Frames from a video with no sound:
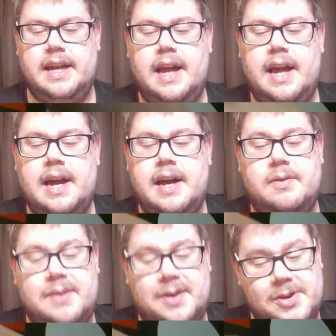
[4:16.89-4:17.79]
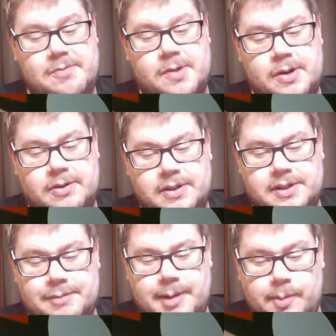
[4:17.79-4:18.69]
We got it wrong, so
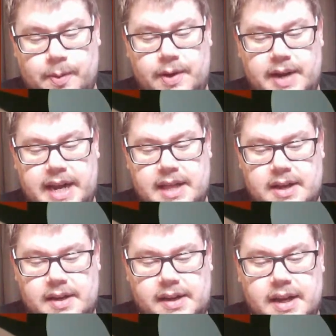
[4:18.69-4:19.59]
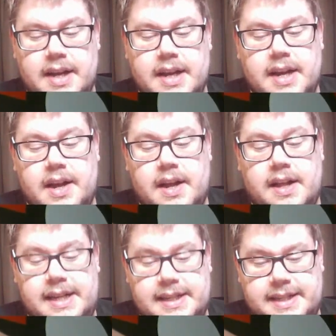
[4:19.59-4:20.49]
maybe we won't get luck.
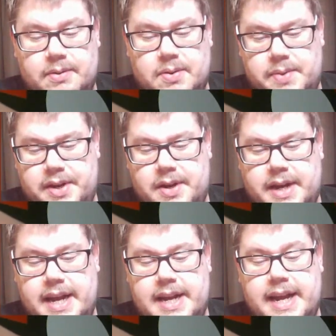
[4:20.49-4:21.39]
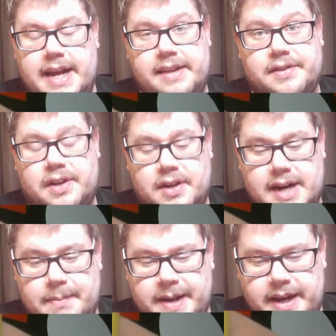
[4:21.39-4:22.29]
Let's see what we do get in here. There's a
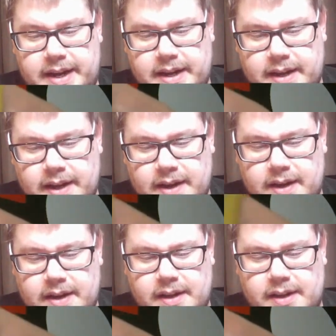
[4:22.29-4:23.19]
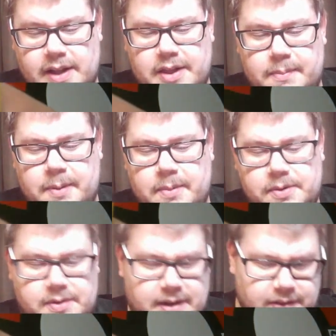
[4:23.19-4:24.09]
Krabby. Like the bubbles
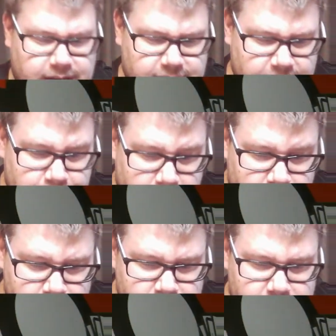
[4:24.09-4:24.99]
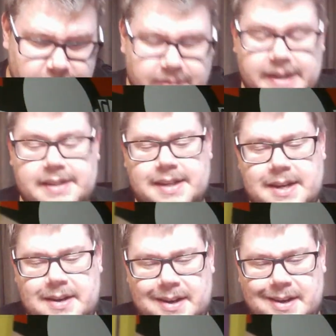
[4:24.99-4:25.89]
around that. Are there bubbles? I think
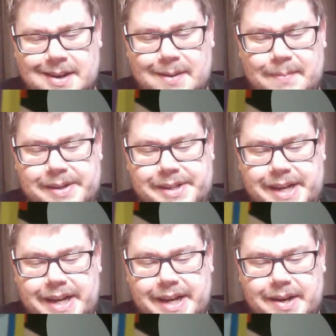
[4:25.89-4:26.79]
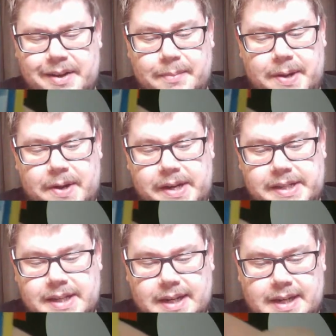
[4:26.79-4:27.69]
so. Mincino, the
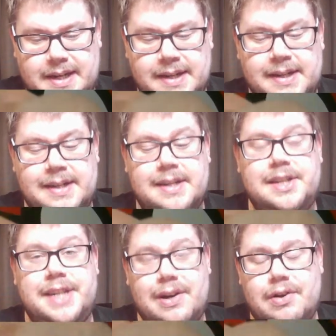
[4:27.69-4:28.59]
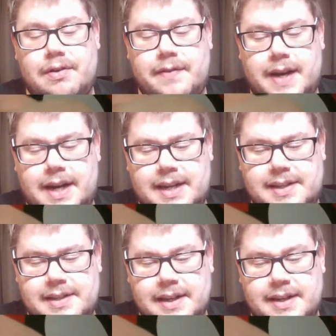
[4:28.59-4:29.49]
Ponyta, Shellder
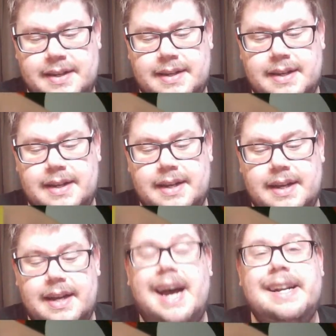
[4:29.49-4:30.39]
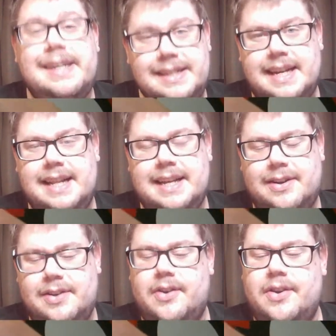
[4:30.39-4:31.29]
reverse, and
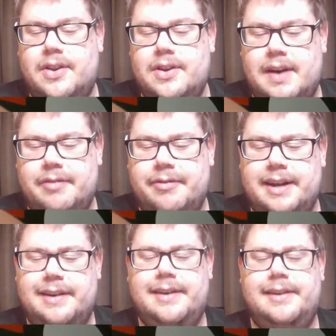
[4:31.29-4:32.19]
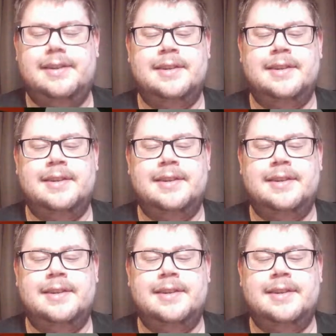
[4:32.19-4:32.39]
Inteleon non-holographic.